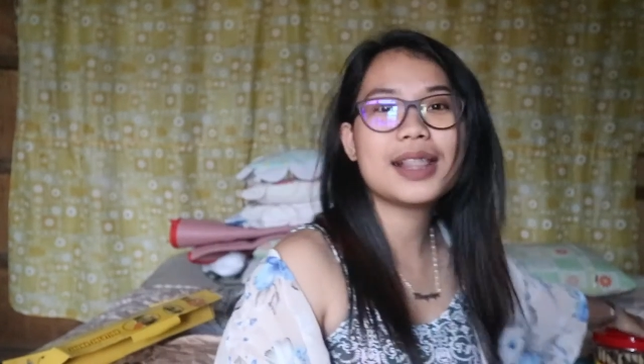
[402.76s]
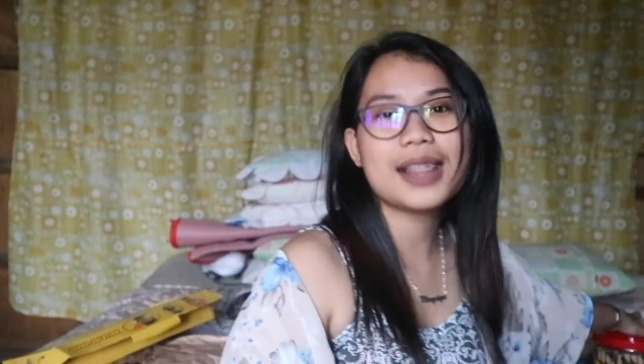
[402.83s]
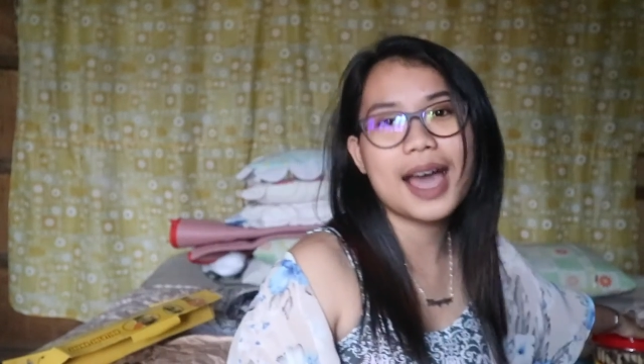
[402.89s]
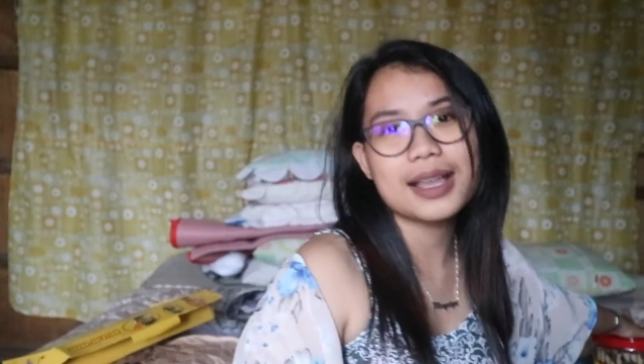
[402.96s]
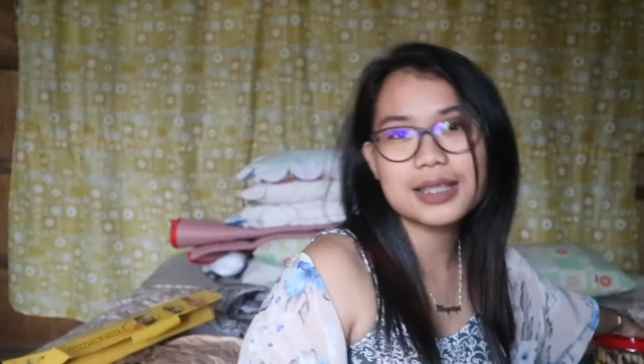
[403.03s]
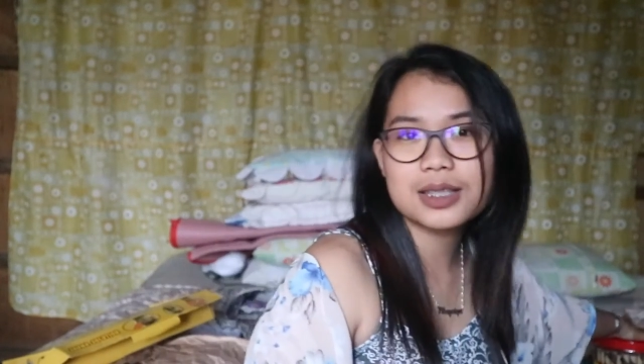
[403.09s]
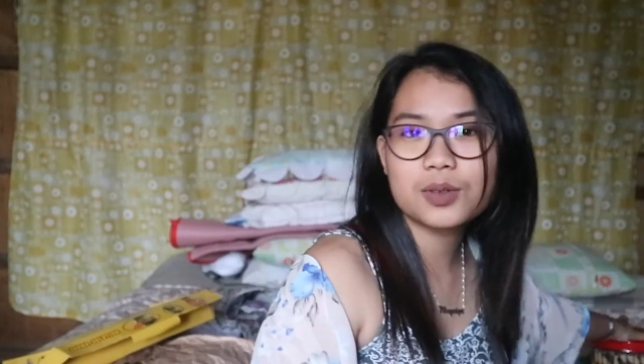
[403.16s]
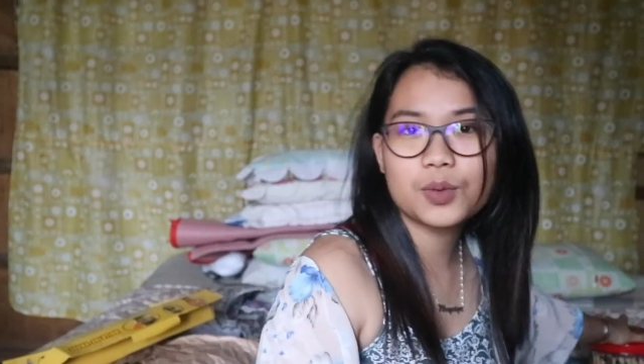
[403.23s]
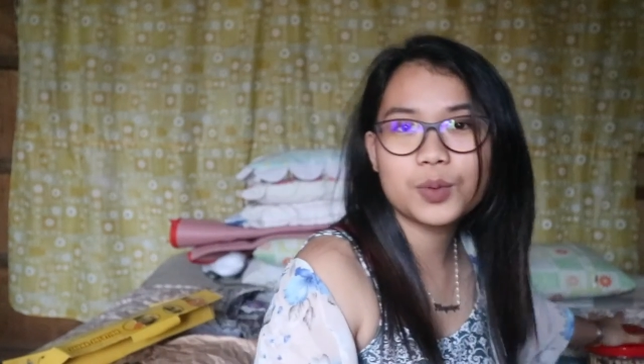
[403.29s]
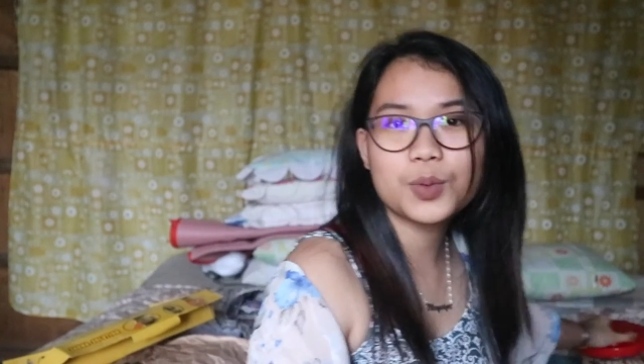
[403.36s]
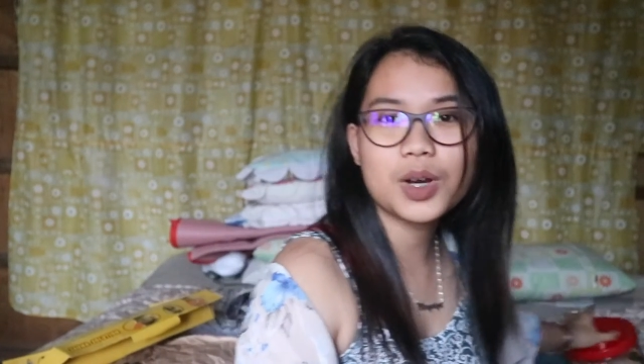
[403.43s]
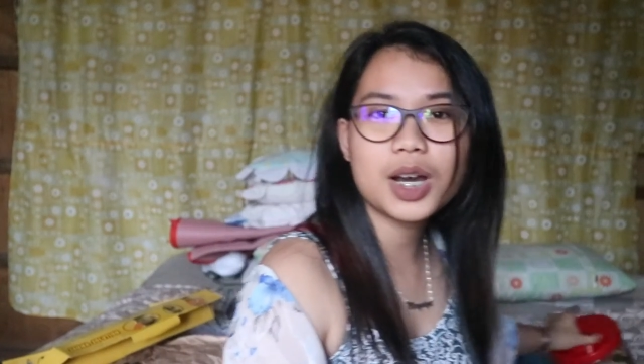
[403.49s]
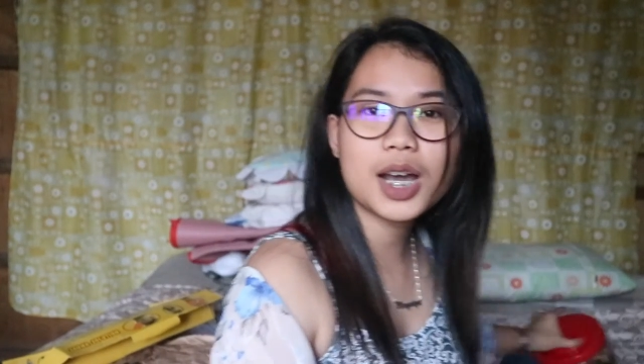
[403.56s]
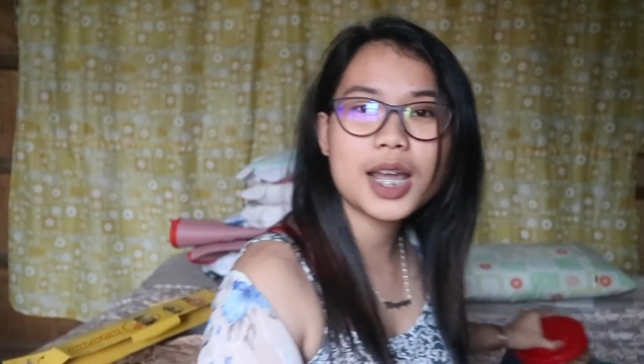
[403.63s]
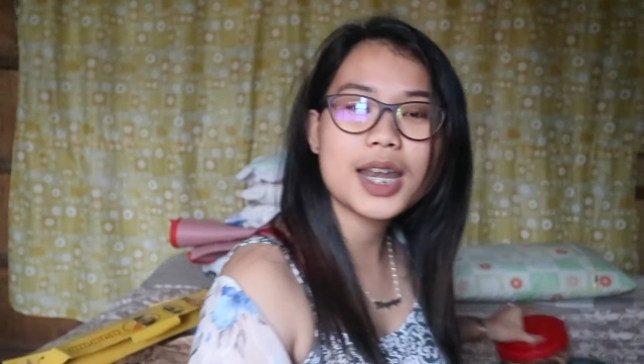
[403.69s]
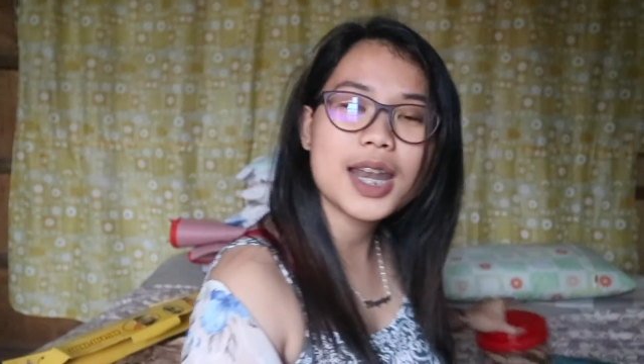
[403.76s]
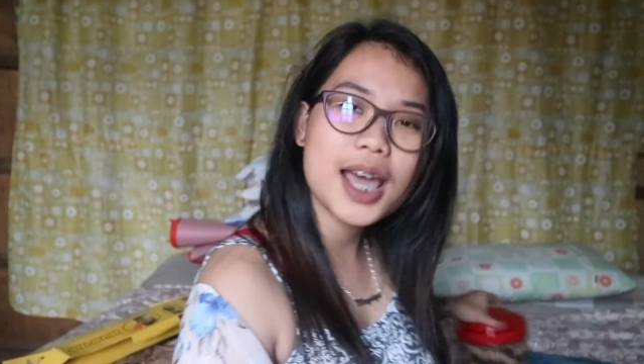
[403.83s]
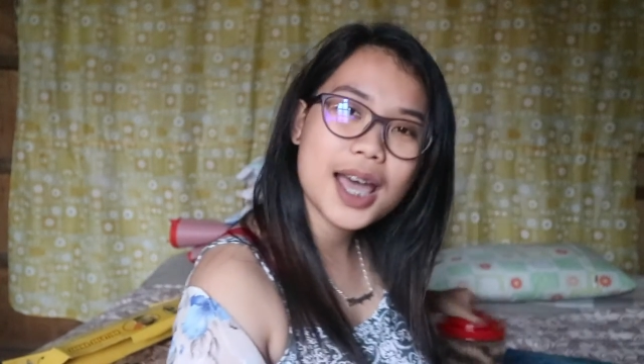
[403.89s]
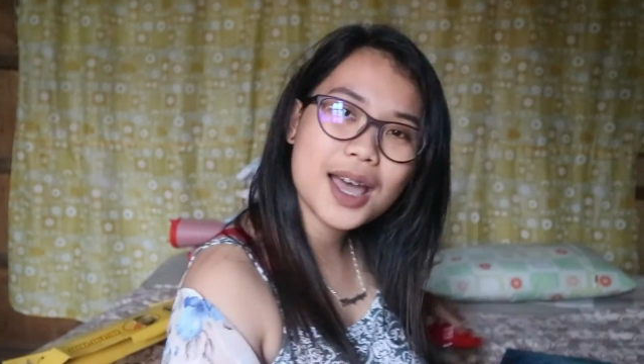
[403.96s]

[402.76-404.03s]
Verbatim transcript: the last one